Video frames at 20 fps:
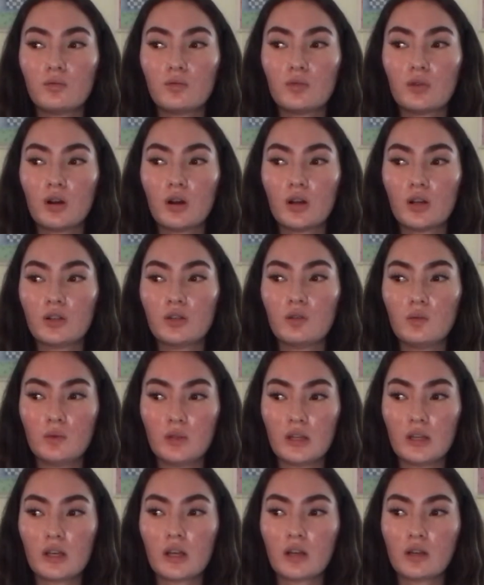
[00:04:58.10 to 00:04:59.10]
are
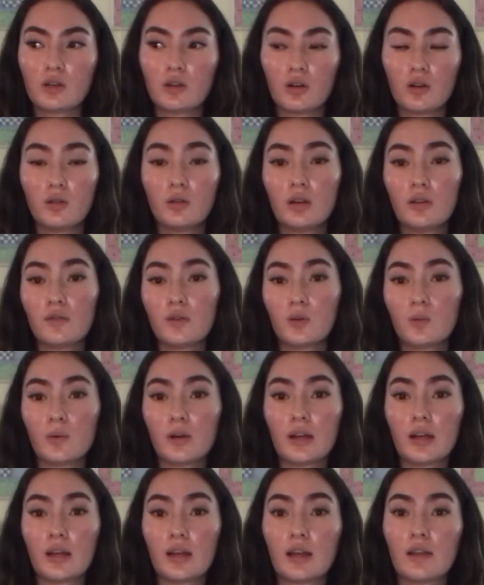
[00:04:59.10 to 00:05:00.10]
unique in your own different
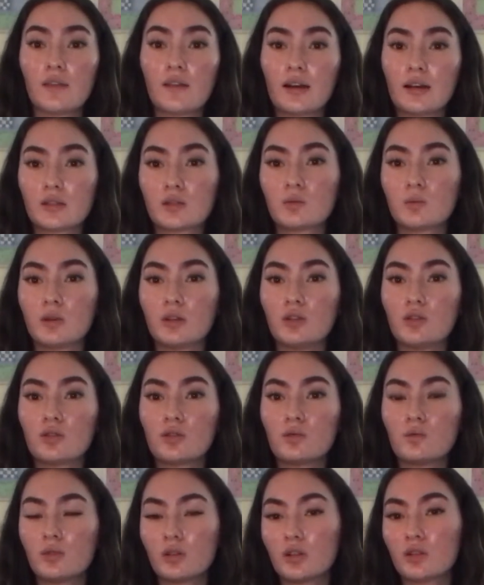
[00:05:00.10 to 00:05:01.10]
way, and that's what you
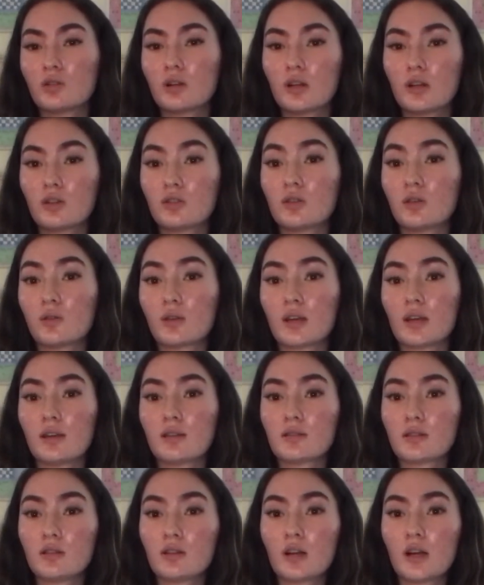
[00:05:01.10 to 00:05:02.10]
should really try to showcase
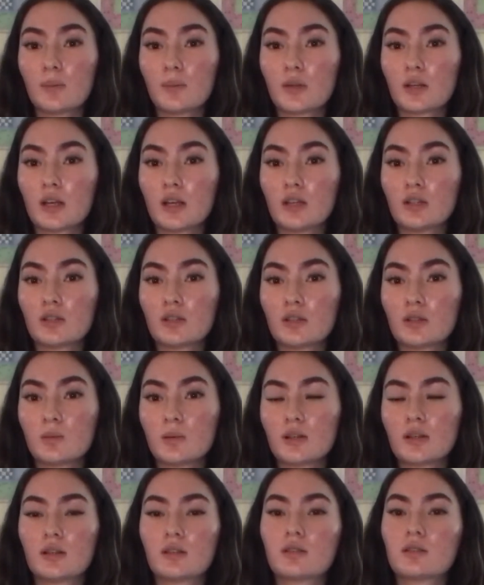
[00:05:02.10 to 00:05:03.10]
in your applications,
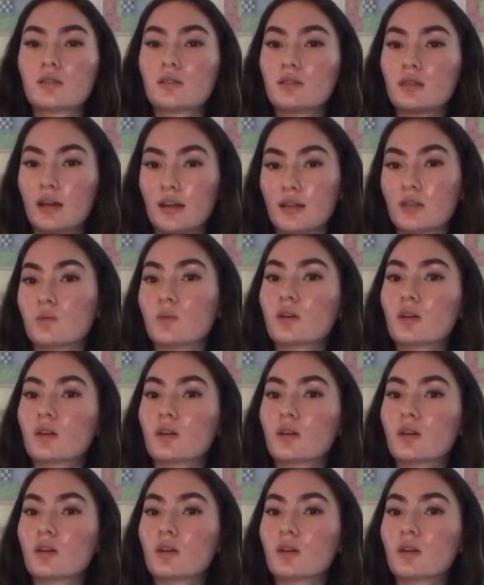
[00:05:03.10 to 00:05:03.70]
because that is what